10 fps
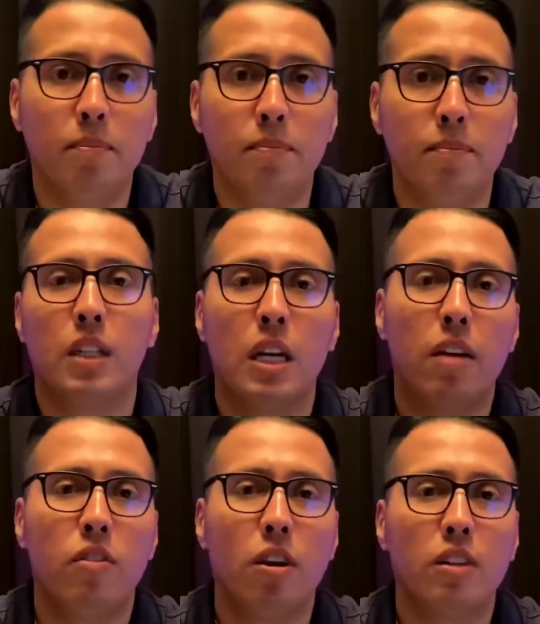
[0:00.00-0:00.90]
If you are
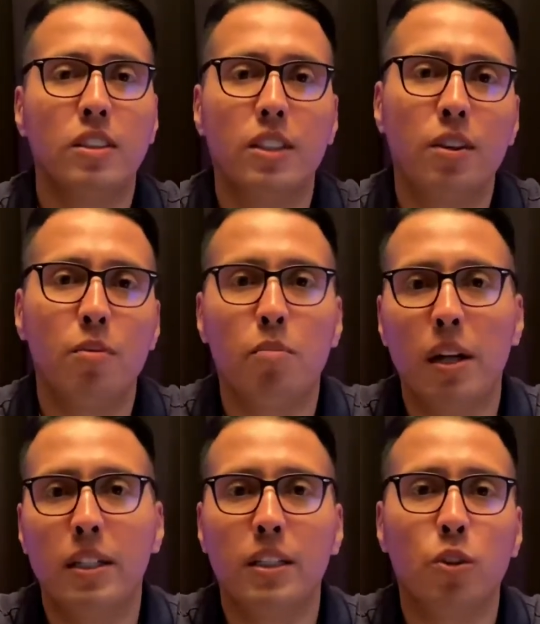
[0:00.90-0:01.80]
considering buying in the
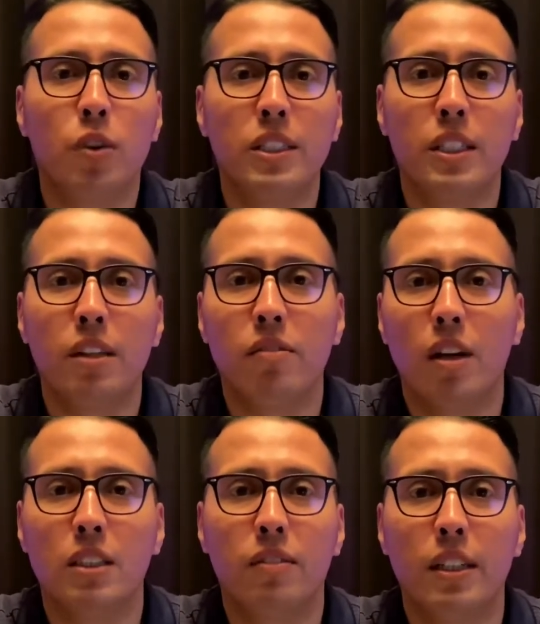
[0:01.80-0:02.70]
great city of Las
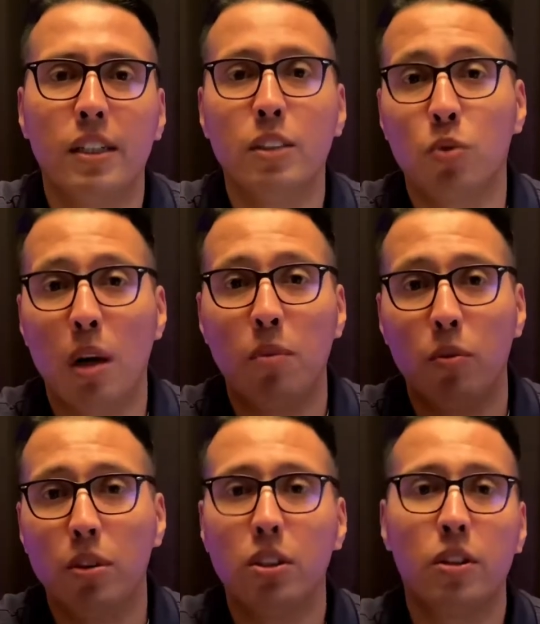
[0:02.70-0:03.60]
Vegas, where I'm a realtor
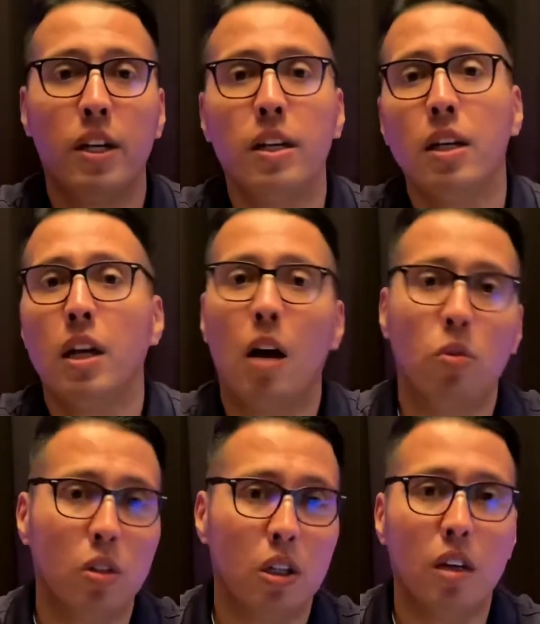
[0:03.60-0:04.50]
at, I would
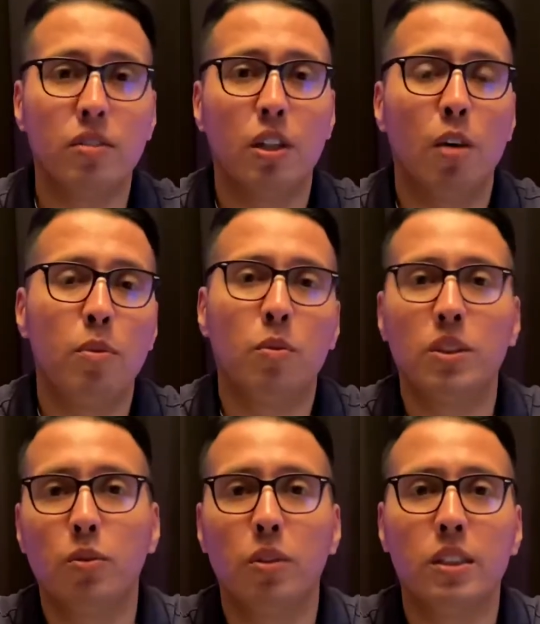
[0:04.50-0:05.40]
love to help you with your real
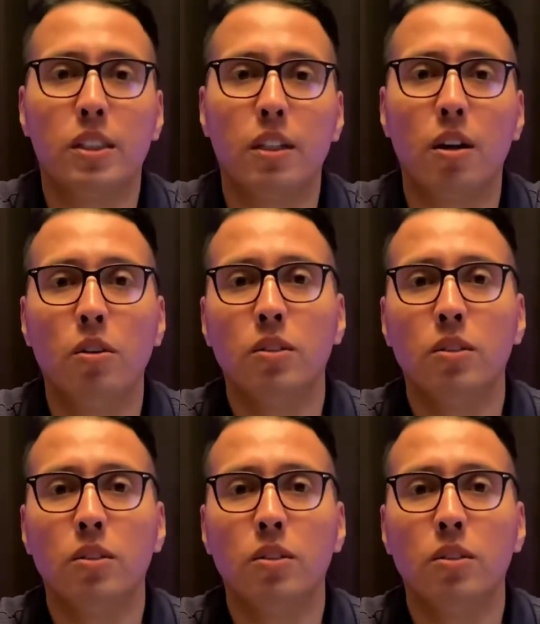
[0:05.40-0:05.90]
estate goals.